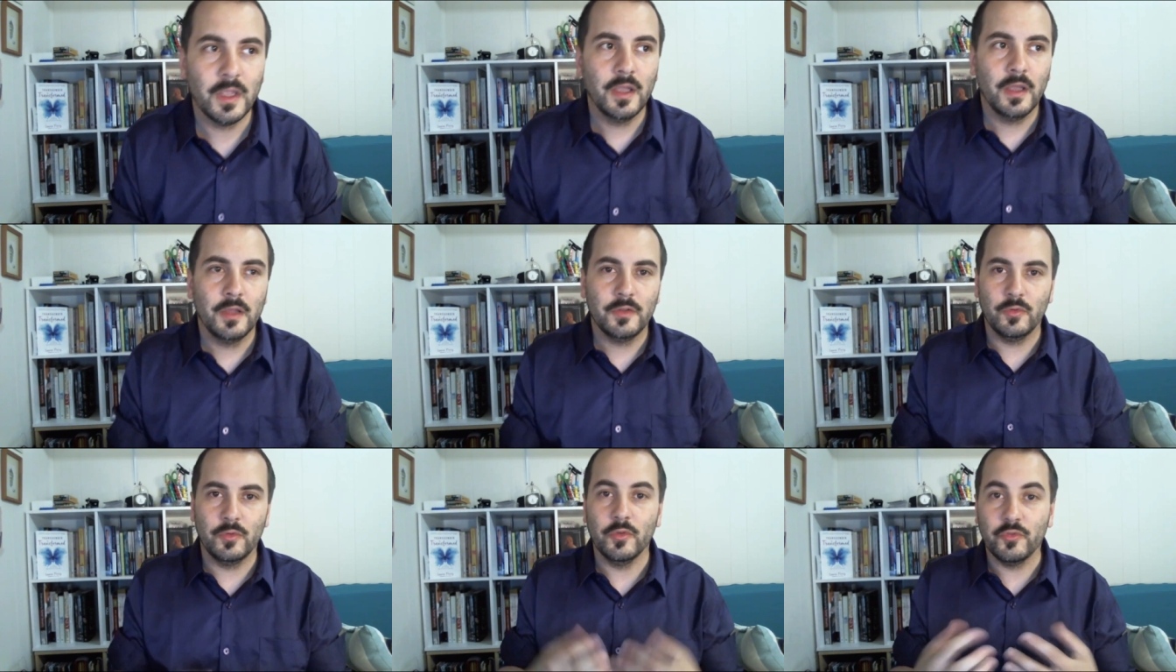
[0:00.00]

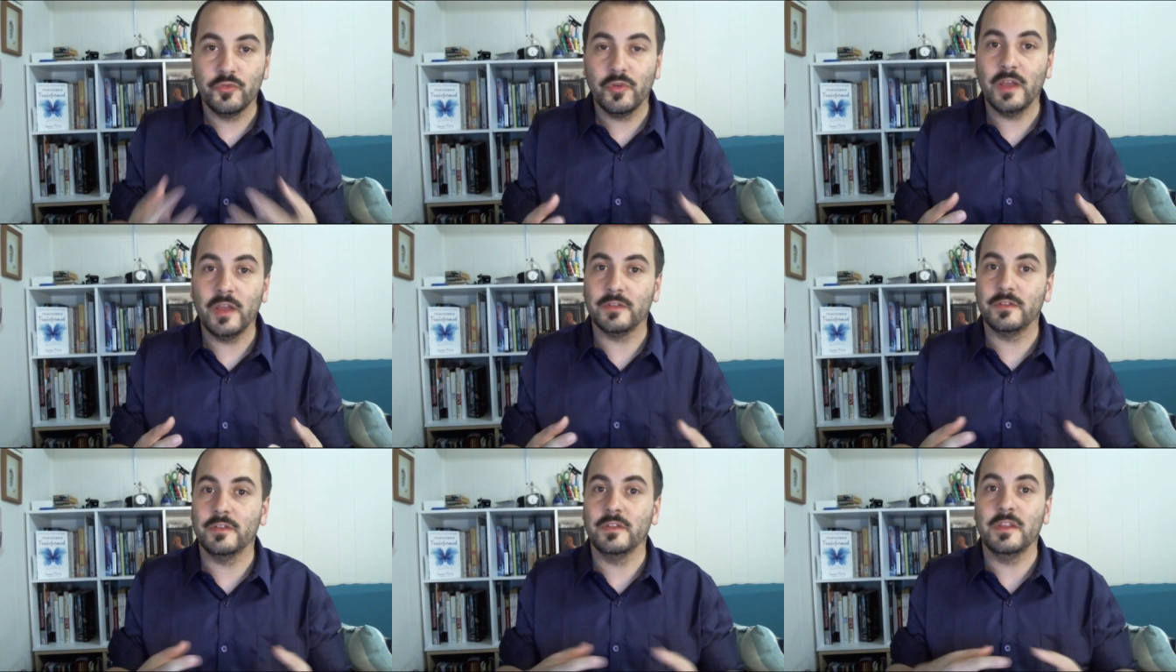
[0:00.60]
to
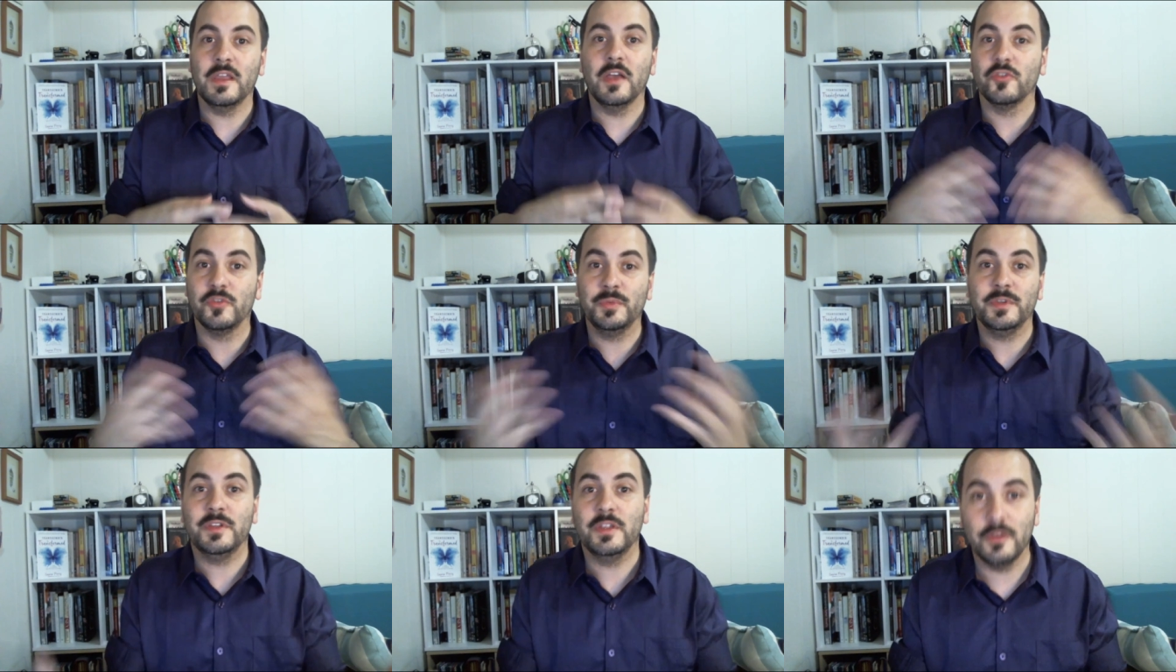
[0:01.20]
address the
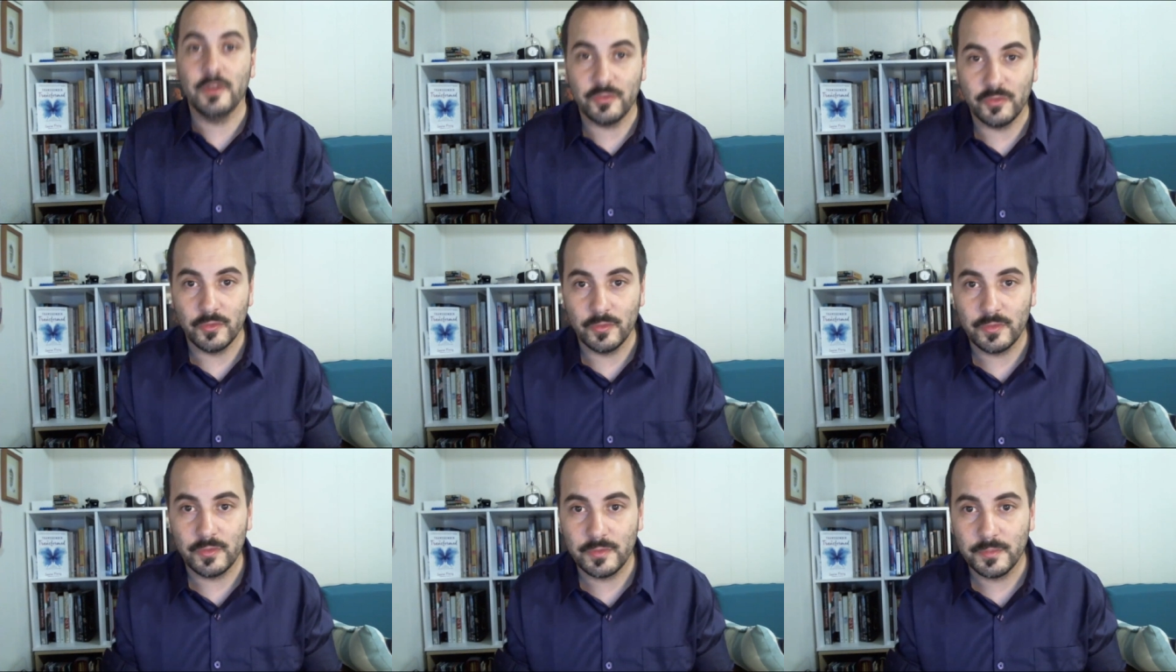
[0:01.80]
LGBT
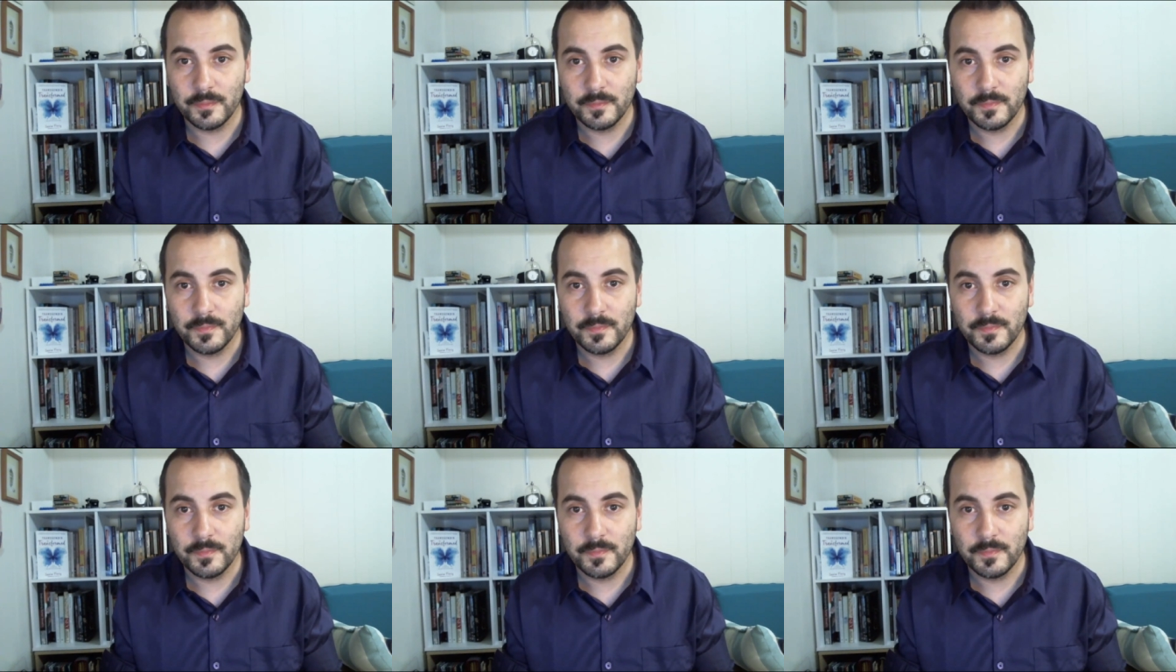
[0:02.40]
issues.